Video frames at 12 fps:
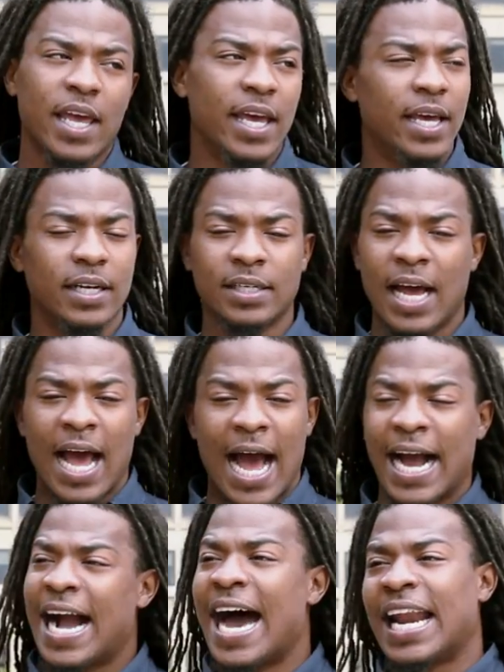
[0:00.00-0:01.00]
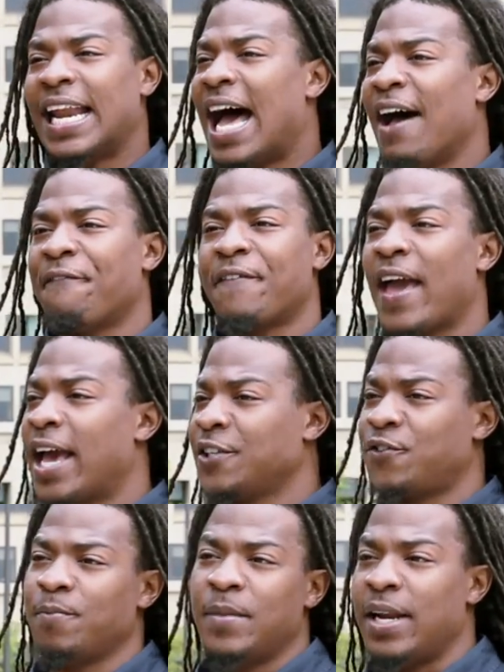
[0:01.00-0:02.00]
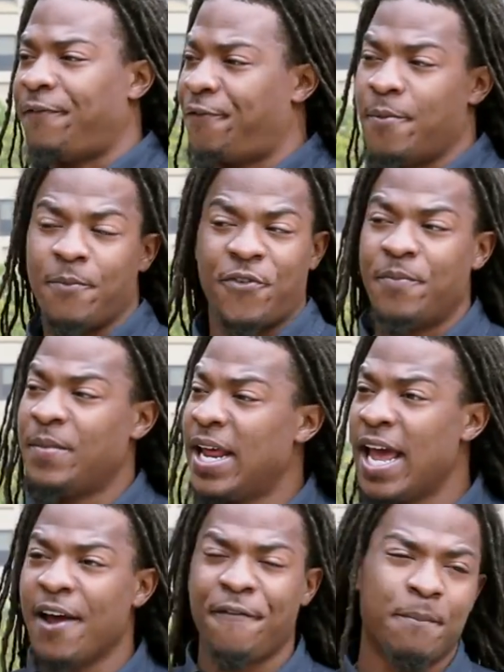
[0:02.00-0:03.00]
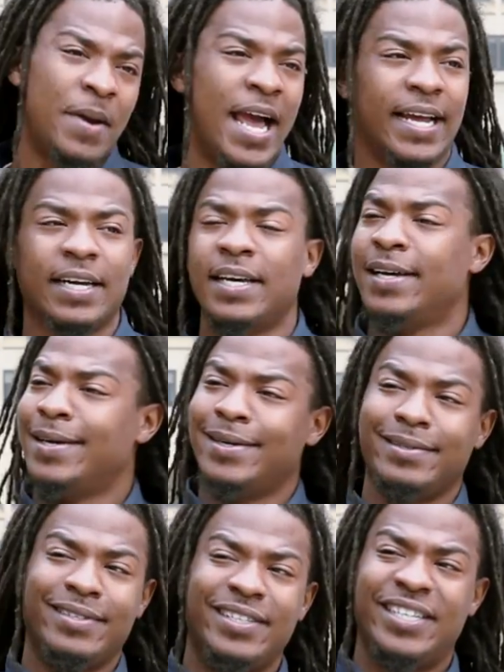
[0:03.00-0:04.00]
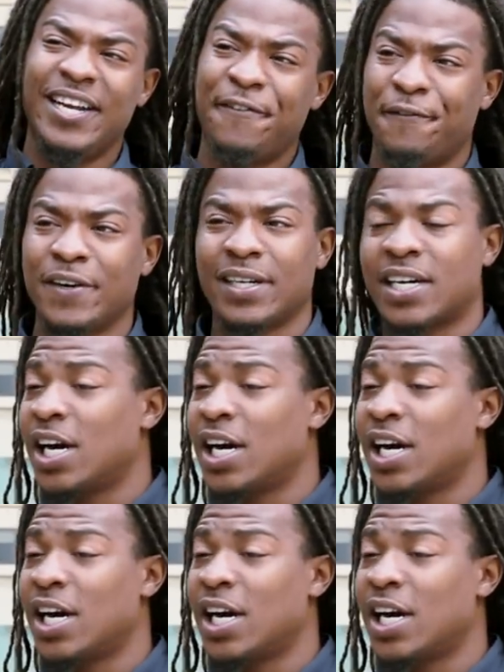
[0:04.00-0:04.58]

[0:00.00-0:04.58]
And I got a lot of fans from there, from like different